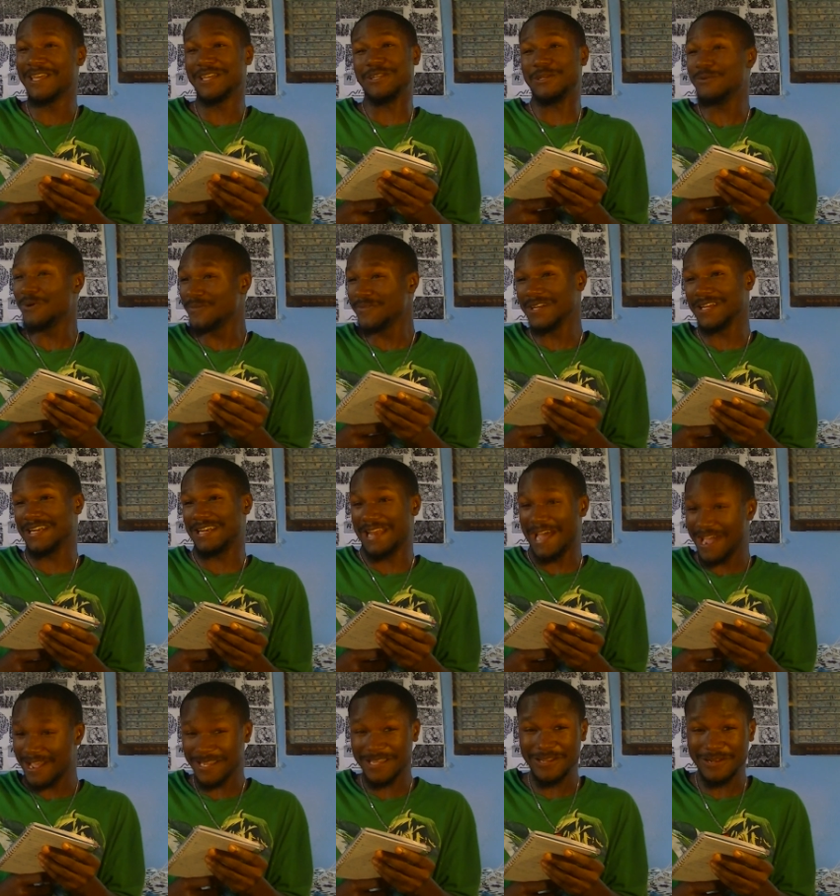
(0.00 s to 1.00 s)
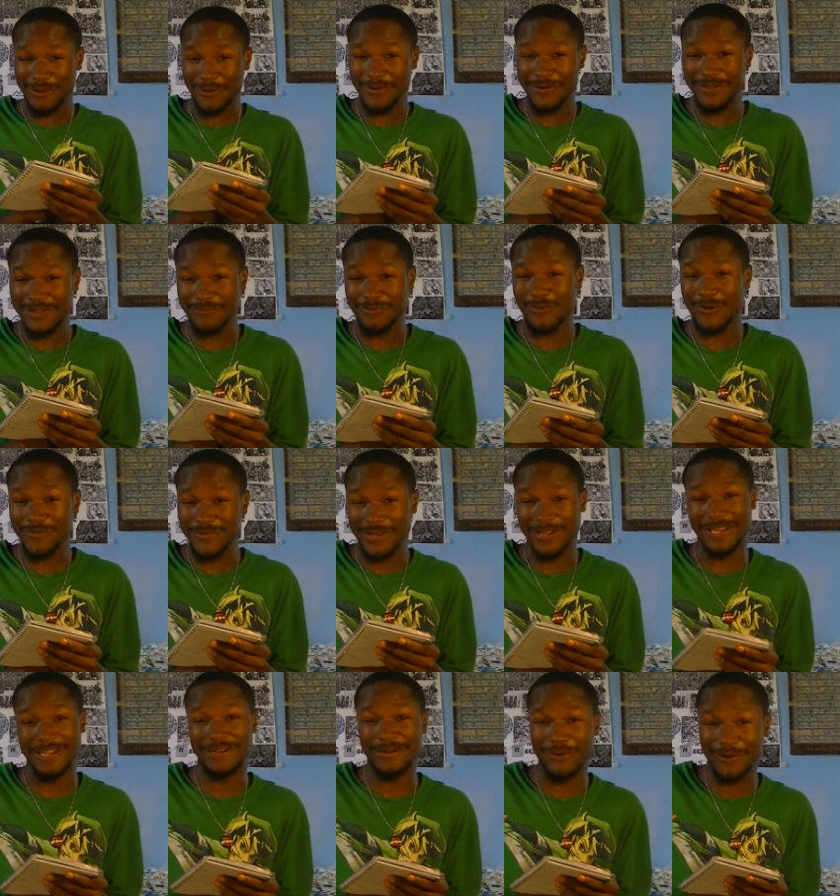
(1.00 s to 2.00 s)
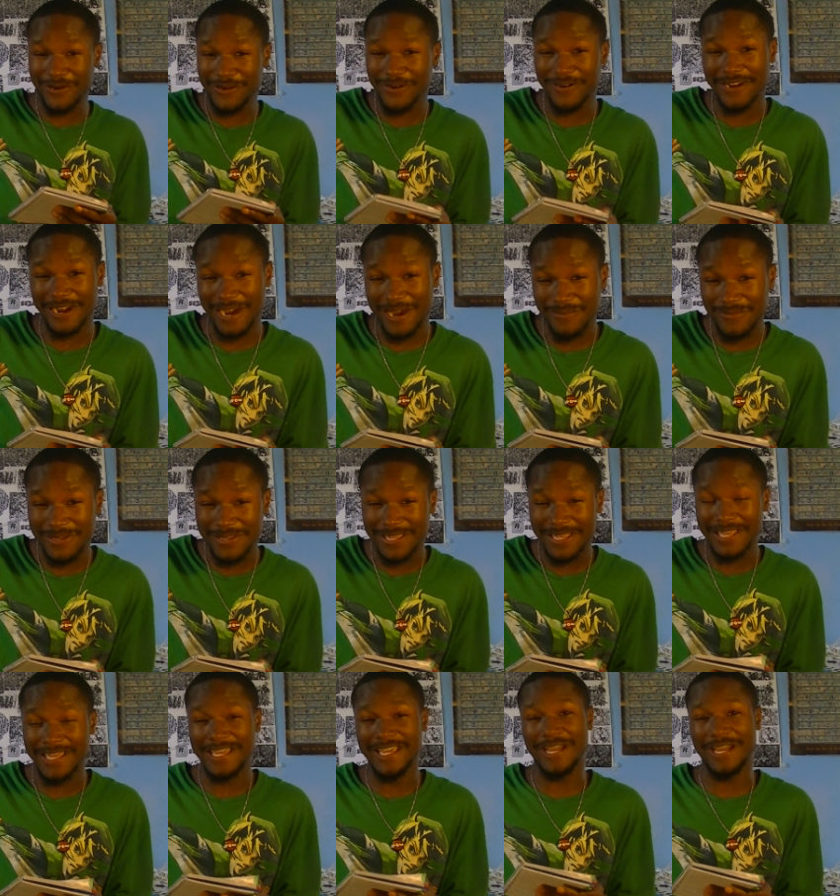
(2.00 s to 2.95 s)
You want me to not ignore you? Want me to ignore your comment